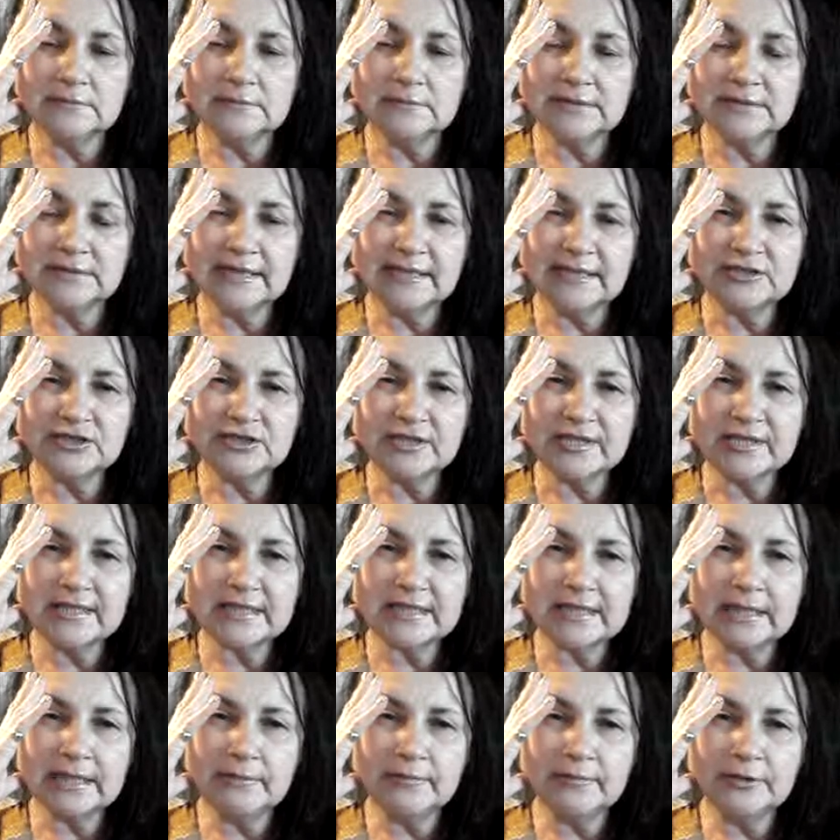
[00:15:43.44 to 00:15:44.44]
is that just
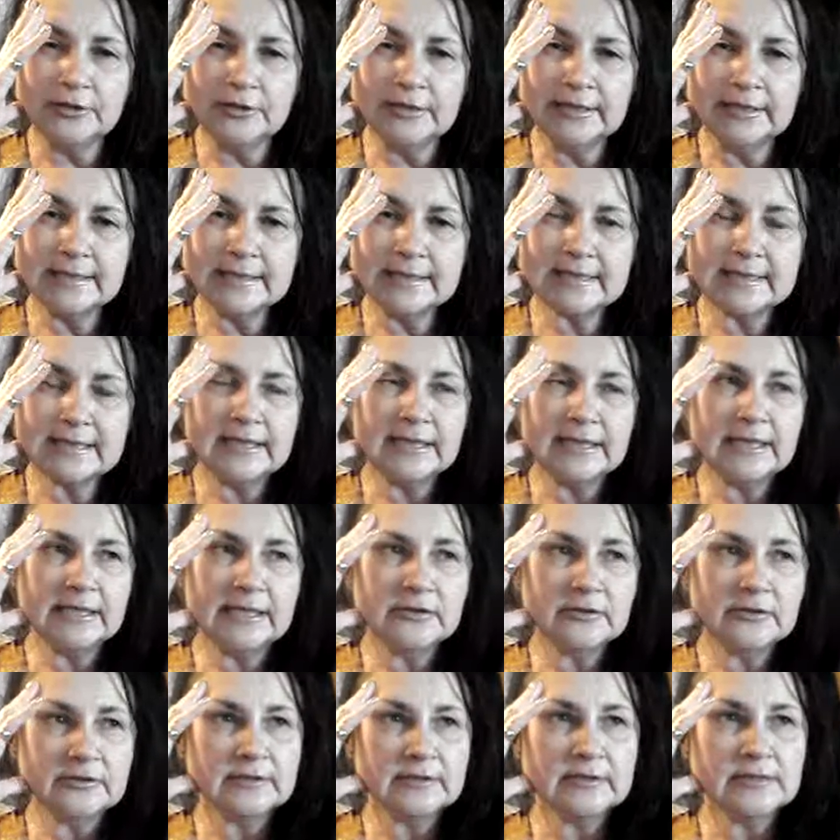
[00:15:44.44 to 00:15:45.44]
stubbornness,
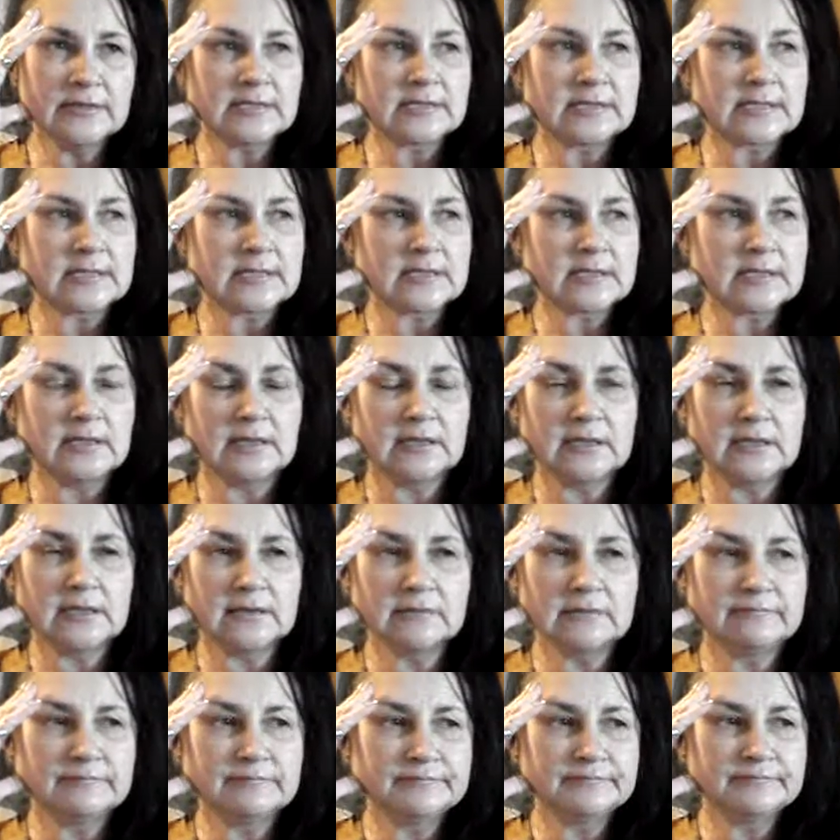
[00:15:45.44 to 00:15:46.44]
ignorance?
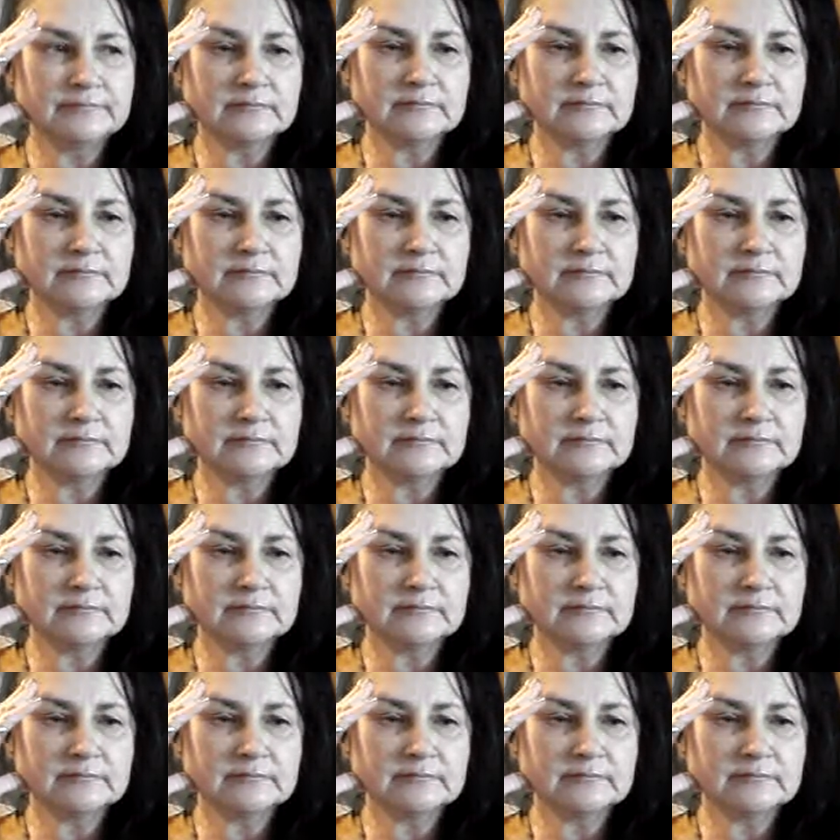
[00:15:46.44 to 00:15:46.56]
Um,